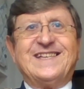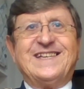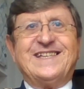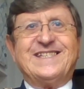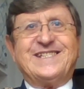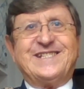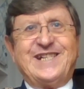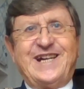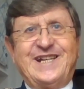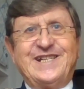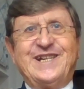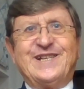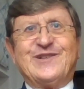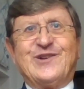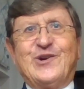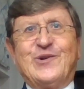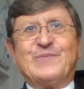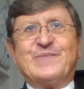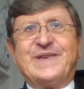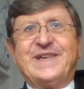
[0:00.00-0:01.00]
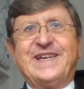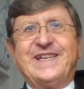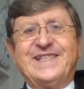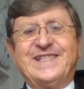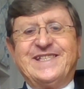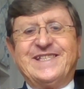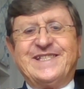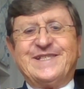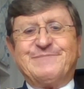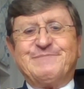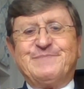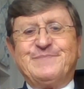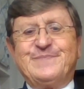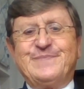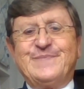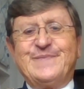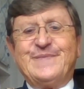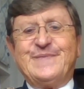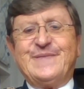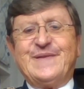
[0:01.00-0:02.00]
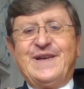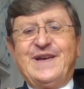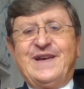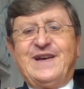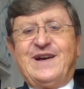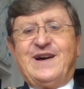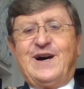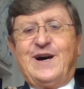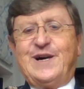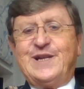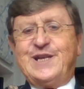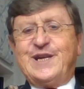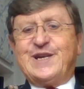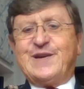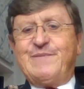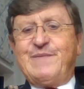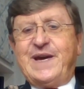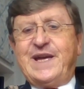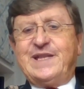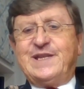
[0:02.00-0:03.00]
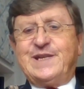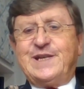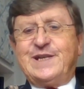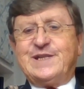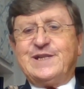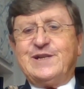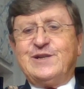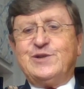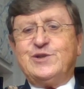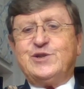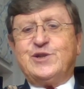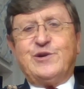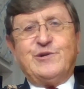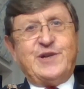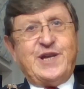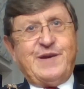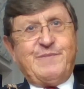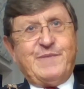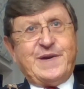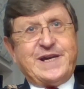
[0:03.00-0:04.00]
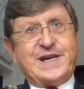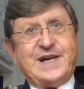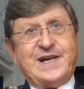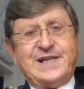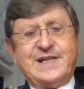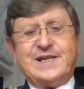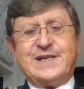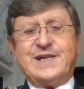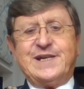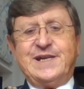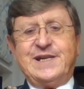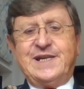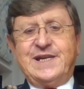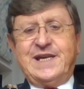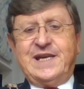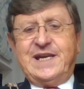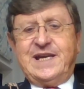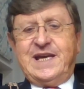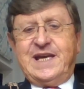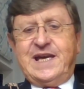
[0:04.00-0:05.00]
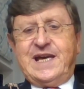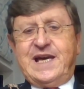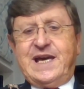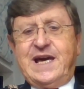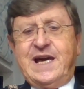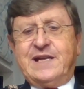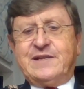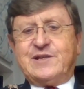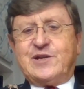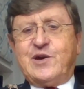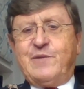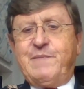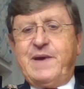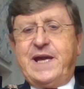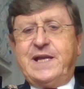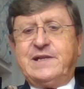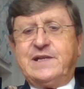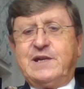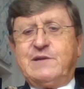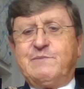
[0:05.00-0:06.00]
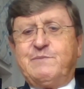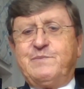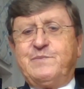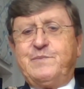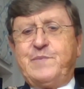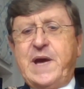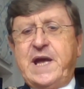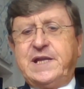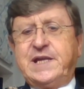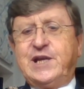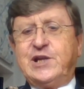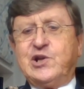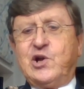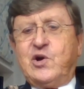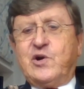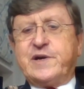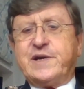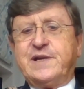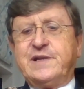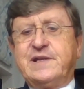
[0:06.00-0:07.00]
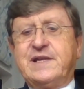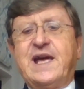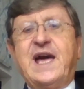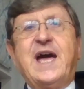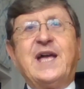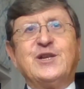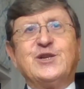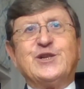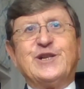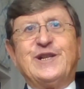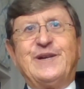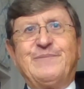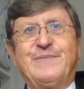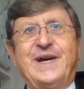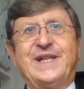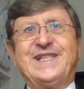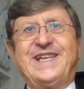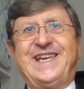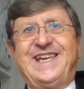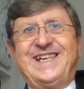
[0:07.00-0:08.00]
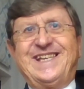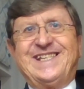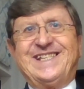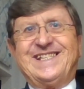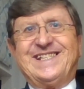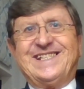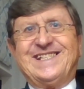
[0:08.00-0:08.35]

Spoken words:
is Janet Hopkins. Highly commended Judy McCulloch, and commended Penny Locke and Angela Money.